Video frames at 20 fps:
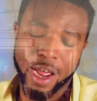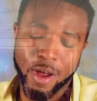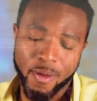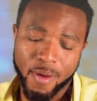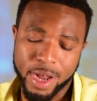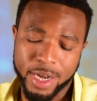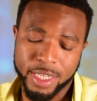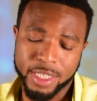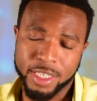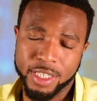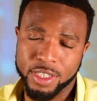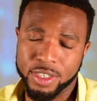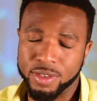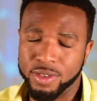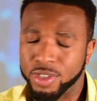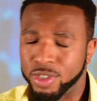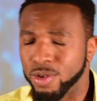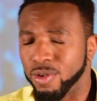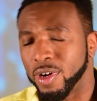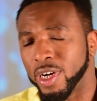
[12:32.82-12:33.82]
I wanted to do,
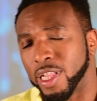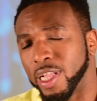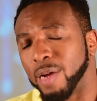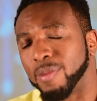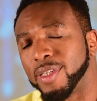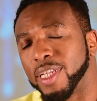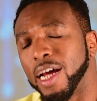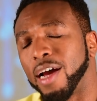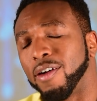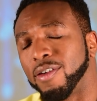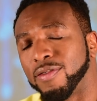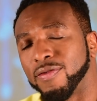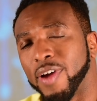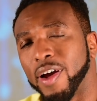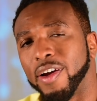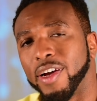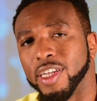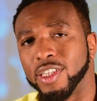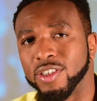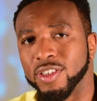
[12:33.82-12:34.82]
two clubs that I was
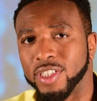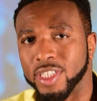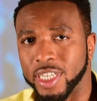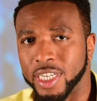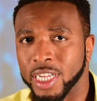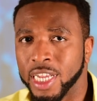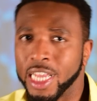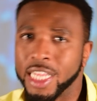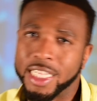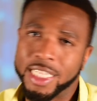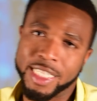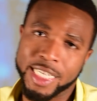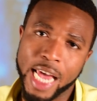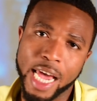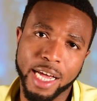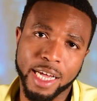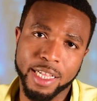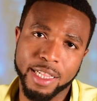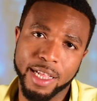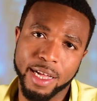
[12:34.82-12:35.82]
very interested in. The
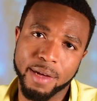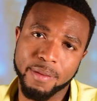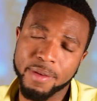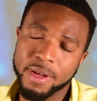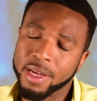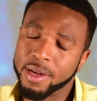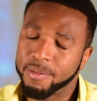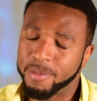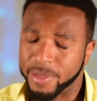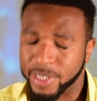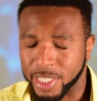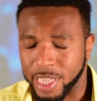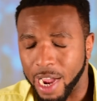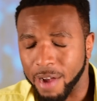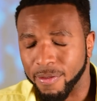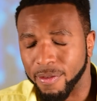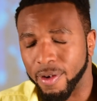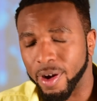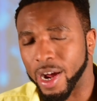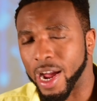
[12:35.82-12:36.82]
tech club, I'm a
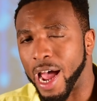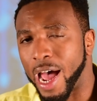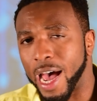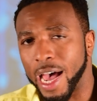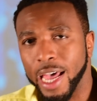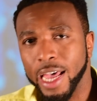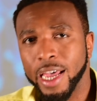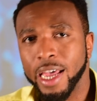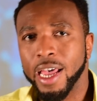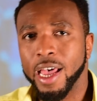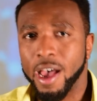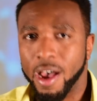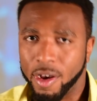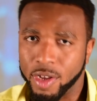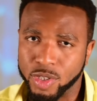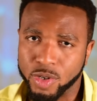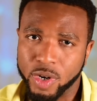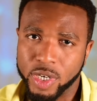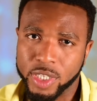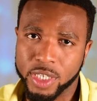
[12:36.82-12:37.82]
software guy. I
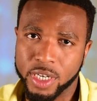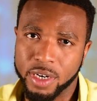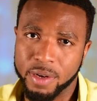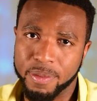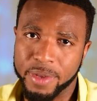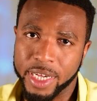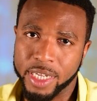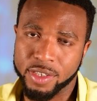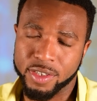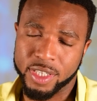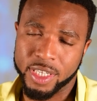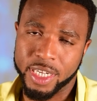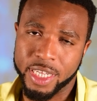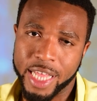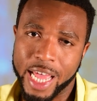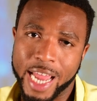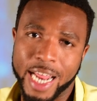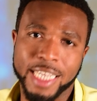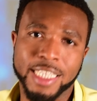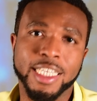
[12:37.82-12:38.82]
was always going to be interested in
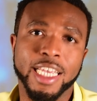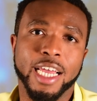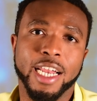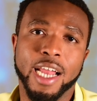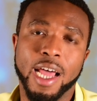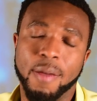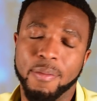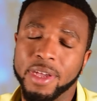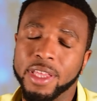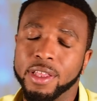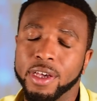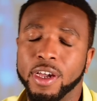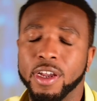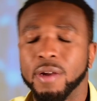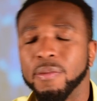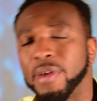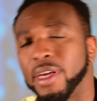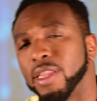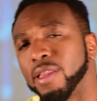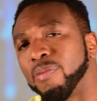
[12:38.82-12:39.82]
that. I said, I'm either going to
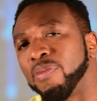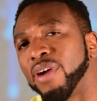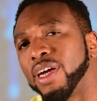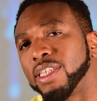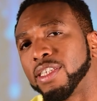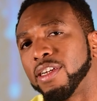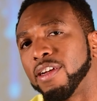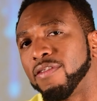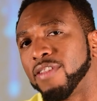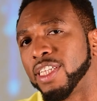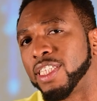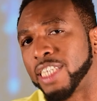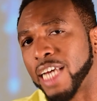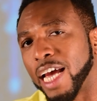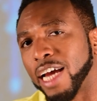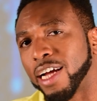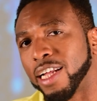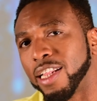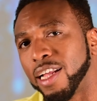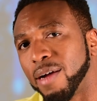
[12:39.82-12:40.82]
be the president of the
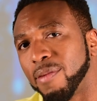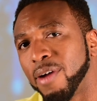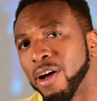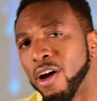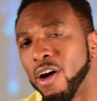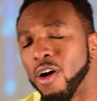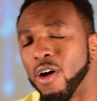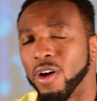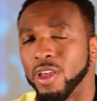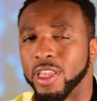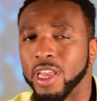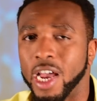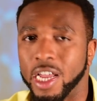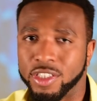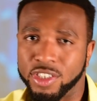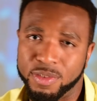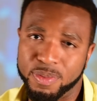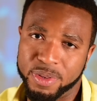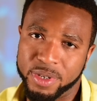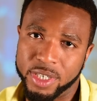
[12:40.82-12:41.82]
tech club or the
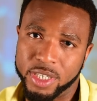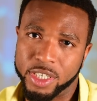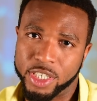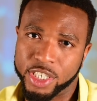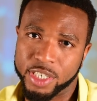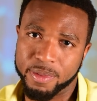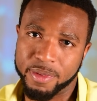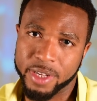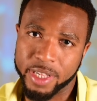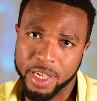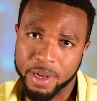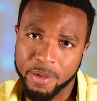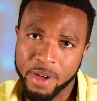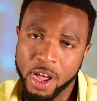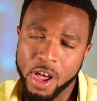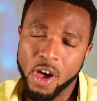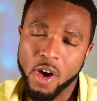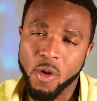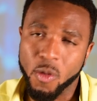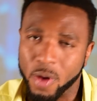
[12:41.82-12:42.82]
entrepreneurship club,
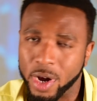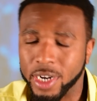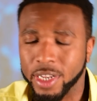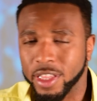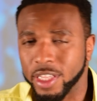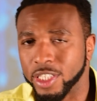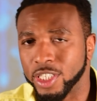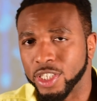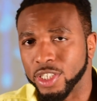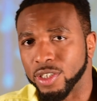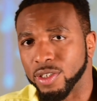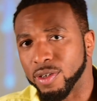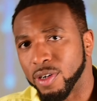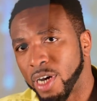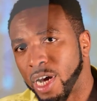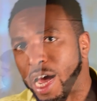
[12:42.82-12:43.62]
one of the two.